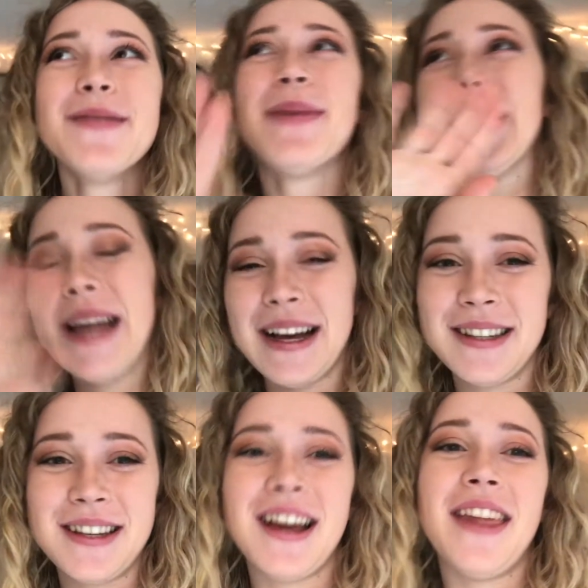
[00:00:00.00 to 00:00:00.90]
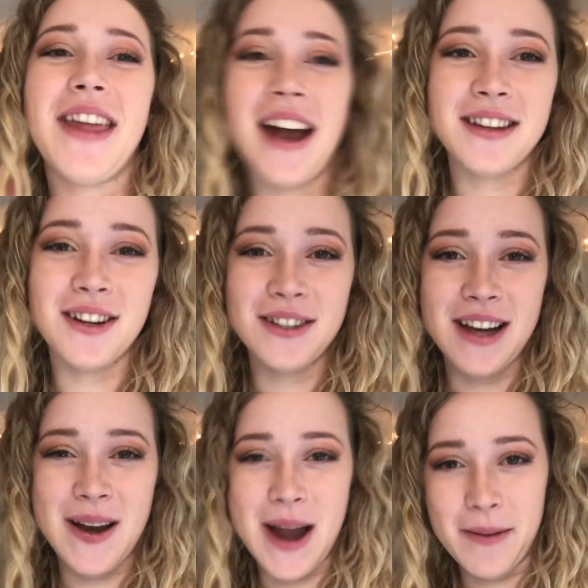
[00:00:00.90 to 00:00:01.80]
But yes, that is all
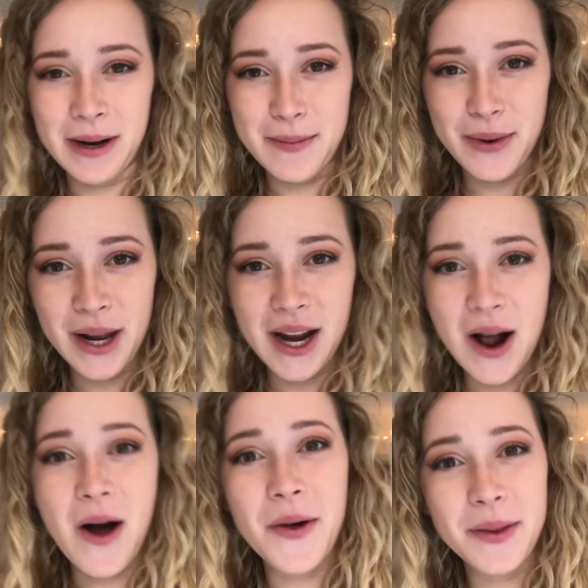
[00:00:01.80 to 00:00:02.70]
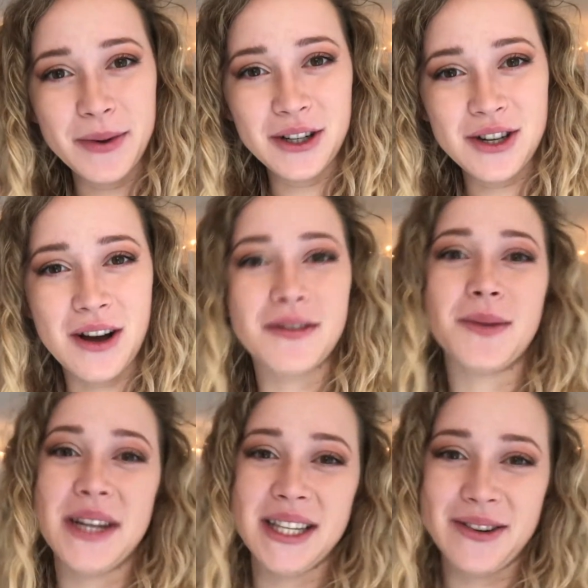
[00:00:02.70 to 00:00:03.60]
done. Now I'm gonna put it on the bookshelf
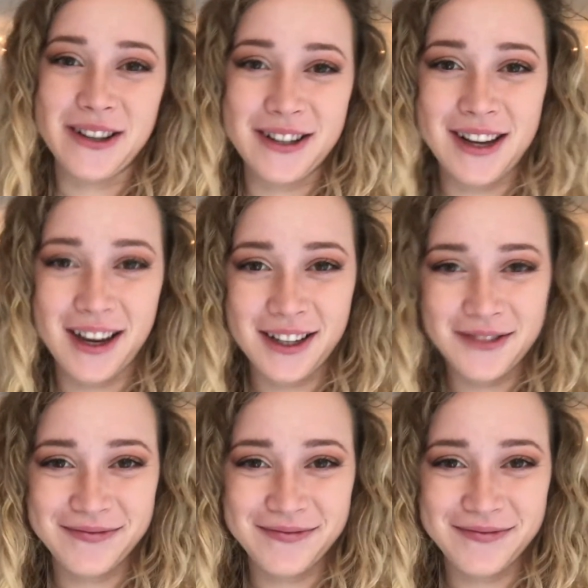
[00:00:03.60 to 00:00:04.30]
so we can see what it looks like.